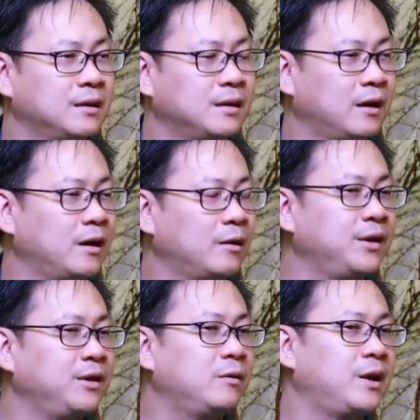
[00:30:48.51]
I
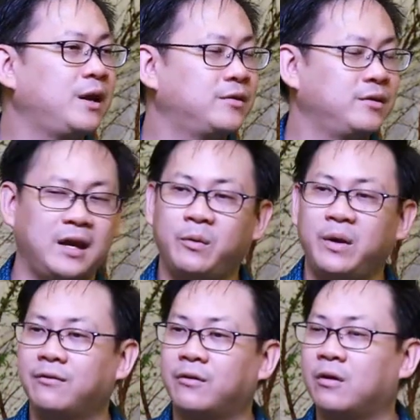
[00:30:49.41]
wonder whether today we
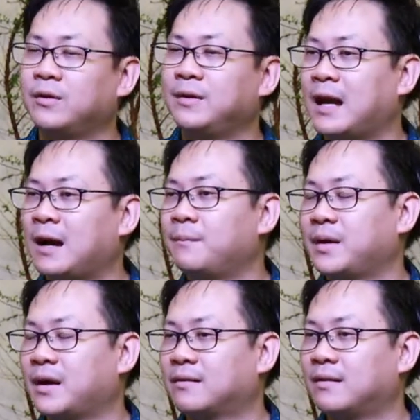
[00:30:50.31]
have grown numb
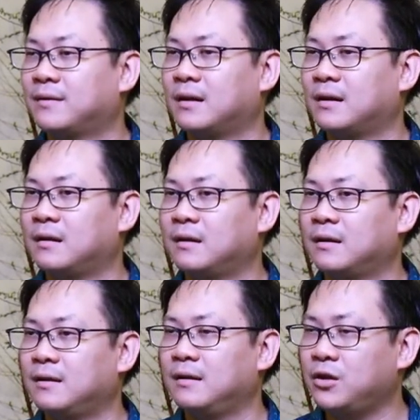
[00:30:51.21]
because of the
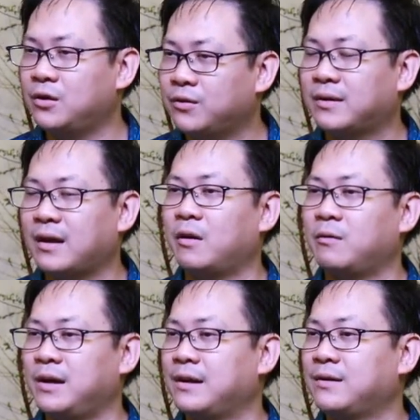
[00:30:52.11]
news that we're
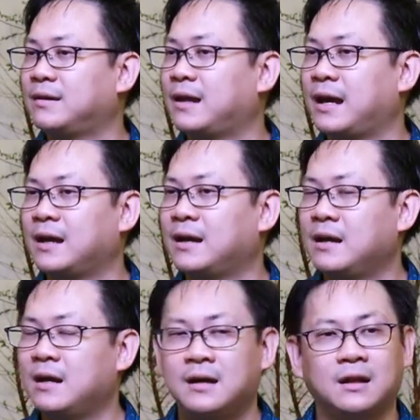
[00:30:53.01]
reading today,
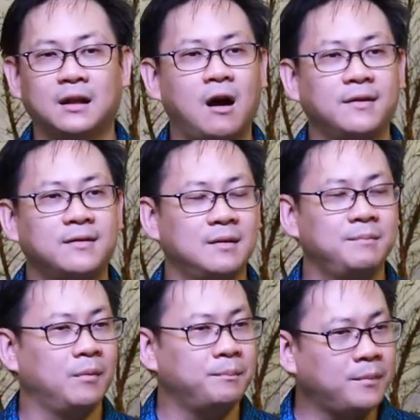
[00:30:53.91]
the
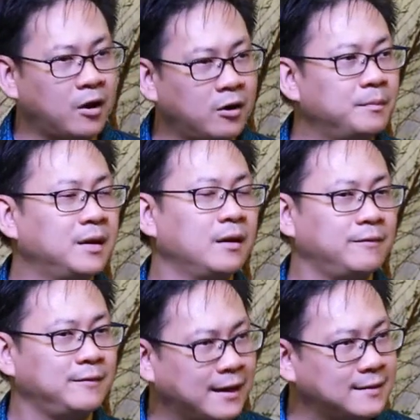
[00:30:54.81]
constant bombardment
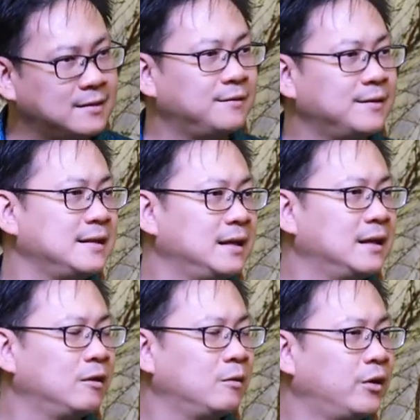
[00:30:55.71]
of negativity
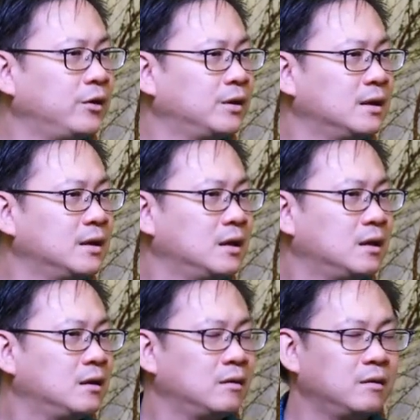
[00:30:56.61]
in the world.
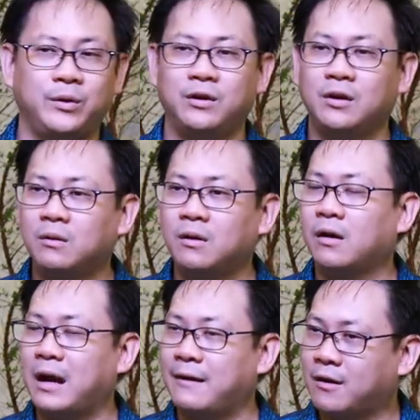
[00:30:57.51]
We no
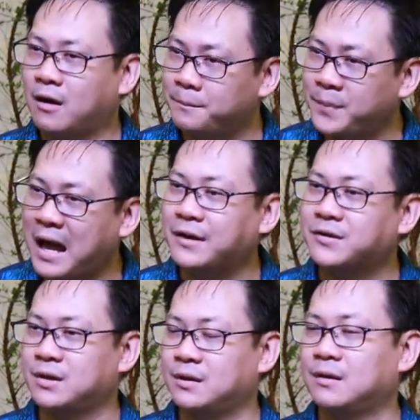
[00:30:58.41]
longer have
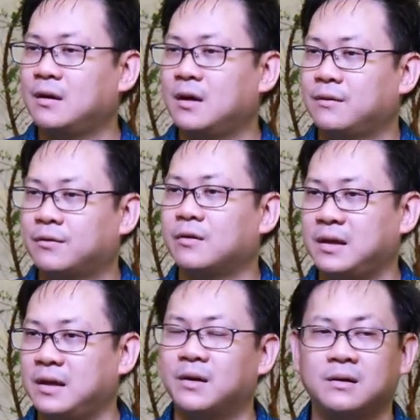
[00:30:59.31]
compassion for
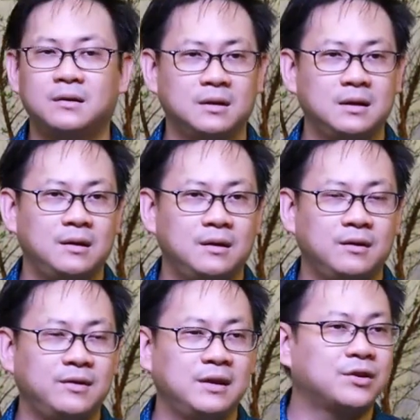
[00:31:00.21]
people.
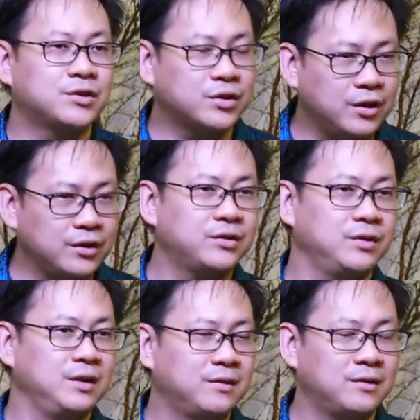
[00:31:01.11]
You see, the church
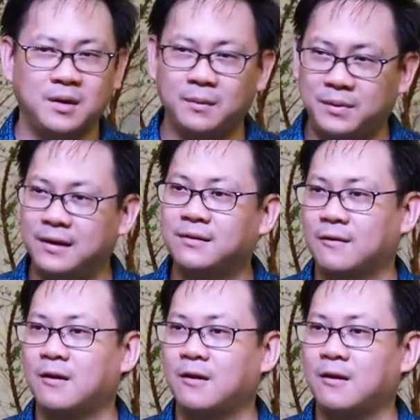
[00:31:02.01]
needs to be a place of